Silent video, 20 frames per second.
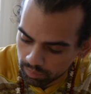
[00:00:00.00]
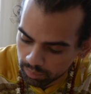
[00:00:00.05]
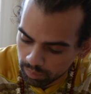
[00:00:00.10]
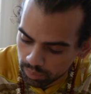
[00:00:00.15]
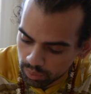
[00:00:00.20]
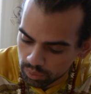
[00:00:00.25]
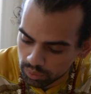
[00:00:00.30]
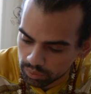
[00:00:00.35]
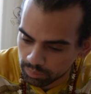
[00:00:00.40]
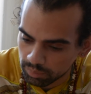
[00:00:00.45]

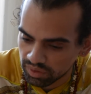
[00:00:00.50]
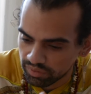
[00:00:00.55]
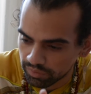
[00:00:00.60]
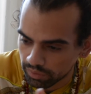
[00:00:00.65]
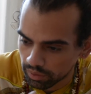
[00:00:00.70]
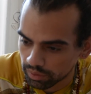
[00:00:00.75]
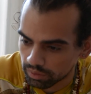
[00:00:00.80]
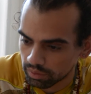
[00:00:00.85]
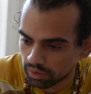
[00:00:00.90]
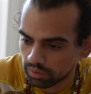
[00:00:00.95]
pulled me
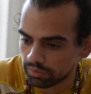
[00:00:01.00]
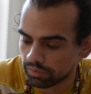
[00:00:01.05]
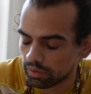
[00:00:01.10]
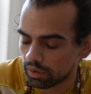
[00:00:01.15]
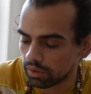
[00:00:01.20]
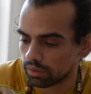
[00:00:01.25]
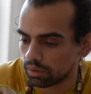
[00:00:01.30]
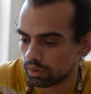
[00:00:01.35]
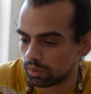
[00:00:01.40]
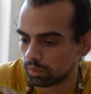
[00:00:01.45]
further and
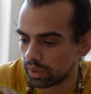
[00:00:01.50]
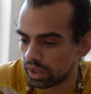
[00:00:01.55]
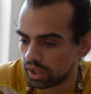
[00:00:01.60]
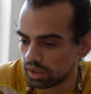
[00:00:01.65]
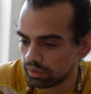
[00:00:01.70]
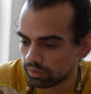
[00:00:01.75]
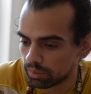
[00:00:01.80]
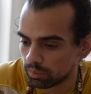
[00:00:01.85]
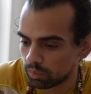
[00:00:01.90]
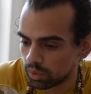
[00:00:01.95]
farther
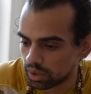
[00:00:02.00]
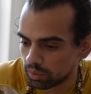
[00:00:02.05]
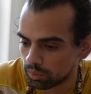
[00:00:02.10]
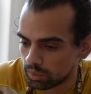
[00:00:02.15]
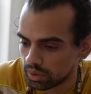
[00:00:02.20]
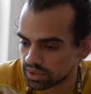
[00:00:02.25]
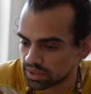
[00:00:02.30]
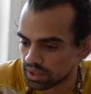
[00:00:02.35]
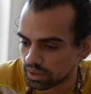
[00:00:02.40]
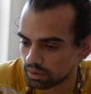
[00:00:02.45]
away from what it
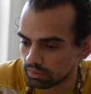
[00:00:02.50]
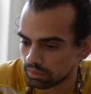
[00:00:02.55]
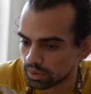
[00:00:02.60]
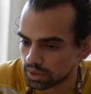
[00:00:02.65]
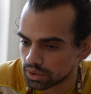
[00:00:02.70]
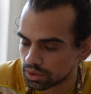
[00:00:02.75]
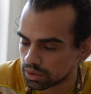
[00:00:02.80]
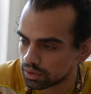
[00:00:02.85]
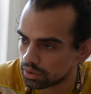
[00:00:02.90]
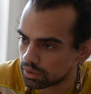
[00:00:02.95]
was that
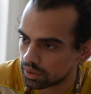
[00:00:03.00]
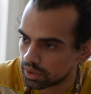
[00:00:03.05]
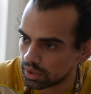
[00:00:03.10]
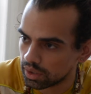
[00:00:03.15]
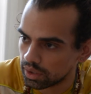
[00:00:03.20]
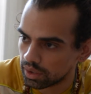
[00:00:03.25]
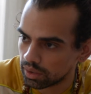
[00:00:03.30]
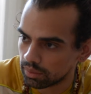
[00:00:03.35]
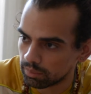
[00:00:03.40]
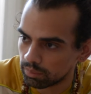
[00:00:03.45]

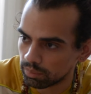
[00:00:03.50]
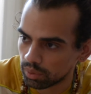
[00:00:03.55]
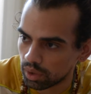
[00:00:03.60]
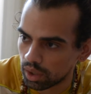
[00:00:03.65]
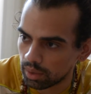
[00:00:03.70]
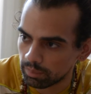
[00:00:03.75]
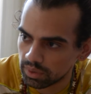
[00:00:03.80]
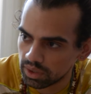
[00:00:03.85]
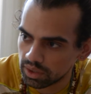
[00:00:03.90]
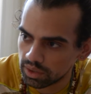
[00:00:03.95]
originally
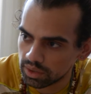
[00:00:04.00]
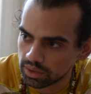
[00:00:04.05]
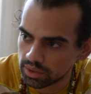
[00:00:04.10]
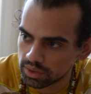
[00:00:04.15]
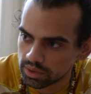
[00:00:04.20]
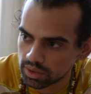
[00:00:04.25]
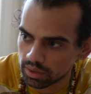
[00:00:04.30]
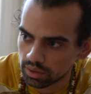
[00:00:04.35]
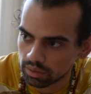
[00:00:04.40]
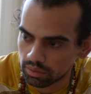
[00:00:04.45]
brought me
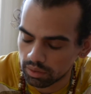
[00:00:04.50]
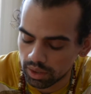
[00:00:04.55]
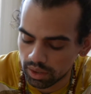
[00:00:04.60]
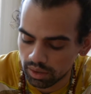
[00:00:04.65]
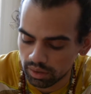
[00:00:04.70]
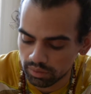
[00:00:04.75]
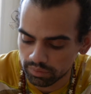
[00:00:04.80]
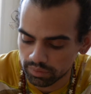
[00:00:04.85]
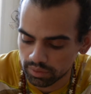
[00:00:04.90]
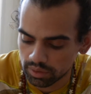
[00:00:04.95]
to the
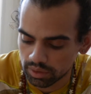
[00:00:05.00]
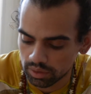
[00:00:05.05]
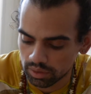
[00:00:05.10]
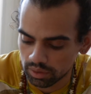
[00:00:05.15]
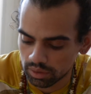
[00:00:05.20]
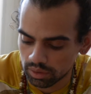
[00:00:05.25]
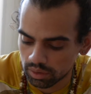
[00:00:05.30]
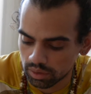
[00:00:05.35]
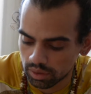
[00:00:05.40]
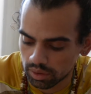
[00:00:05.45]
craft.
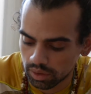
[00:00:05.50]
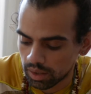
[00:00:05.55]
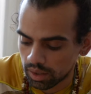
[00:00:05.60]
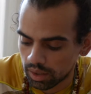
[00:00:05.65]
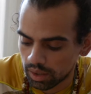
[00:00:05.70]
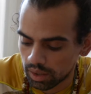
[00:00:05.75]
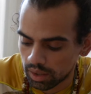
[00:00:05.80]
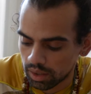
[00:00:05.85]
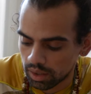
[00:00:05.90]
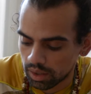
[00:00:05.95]

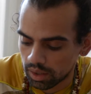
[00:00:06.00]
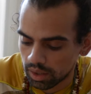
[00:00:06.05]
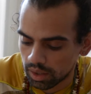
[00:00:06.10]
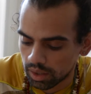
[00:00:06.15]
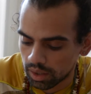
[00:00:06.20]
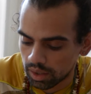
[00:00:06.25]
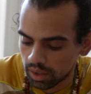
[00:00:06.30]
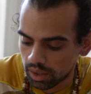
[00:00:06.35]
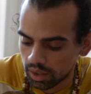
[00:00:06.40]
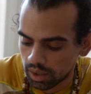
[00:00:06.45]

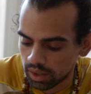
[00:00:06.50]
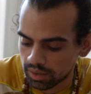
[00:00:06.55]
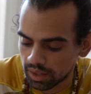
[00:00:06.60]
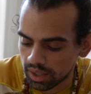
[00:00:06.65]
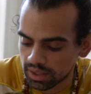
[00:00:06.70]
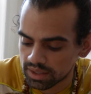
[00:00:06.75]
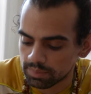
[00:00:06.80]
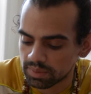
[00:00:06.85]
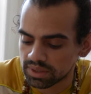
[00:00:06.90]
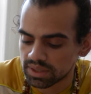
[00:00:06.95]
And
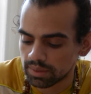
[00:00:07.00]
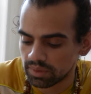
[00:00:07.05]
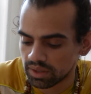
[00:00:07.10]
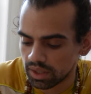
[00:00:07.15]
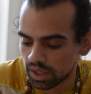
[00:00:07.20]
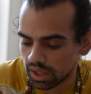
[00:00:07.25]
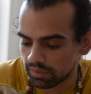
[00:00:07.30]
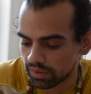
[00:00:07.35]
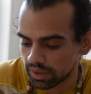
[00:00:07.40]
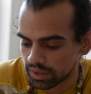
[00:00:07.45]
that's been something
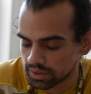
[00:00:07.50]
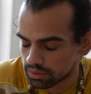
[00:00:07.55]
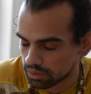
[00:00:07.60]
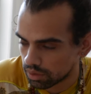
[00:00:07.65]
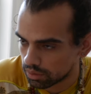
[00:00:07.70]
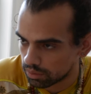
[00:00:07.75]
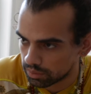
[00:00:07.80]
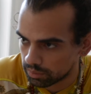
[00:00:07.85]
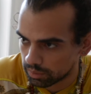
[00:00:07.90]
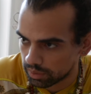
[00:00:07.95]
that I've like
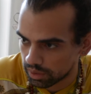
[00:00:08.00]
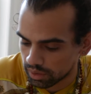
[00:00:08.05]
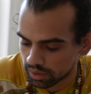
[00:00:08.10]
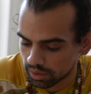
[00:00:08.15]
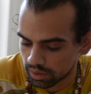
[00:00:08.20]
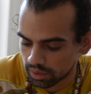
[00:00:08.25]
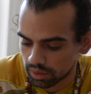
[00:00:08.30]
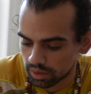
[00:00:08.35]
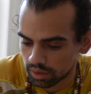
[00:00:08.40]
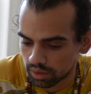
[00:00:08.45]
struggled with
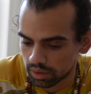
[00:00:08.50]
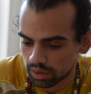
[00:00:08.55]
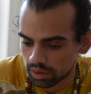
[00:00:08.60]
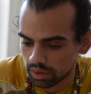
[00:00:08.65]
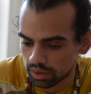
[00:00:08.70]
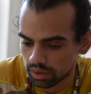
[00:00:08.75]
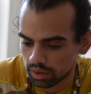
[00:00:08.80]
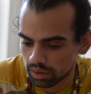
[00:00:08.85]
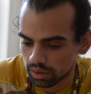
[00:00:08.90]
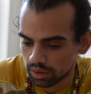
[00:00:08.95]

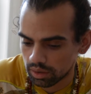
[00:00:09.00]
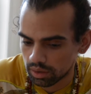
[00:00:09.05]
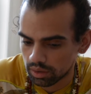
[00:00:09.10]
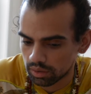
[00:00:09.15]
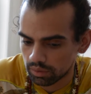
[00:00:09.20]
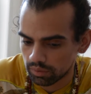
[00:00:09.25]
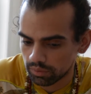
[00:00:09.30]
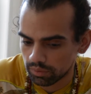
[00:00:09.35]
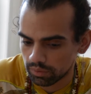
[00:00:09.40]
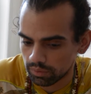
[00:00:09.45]

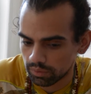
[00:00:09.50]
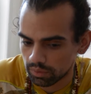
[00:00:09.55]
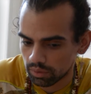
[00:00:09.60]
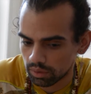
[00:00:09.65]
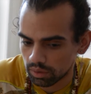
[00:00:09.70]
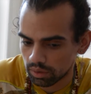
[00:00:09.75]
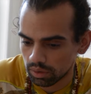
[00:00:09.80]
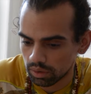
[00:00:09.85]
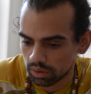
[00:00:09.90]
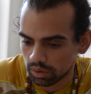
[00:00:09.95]

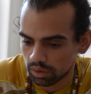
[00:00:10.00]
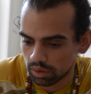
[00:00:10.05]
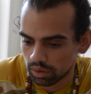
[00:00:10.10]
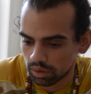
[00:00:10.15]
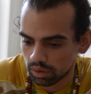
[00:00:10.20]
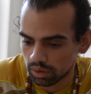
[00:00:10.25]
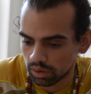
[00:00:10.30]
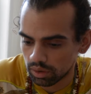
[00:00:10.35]
for,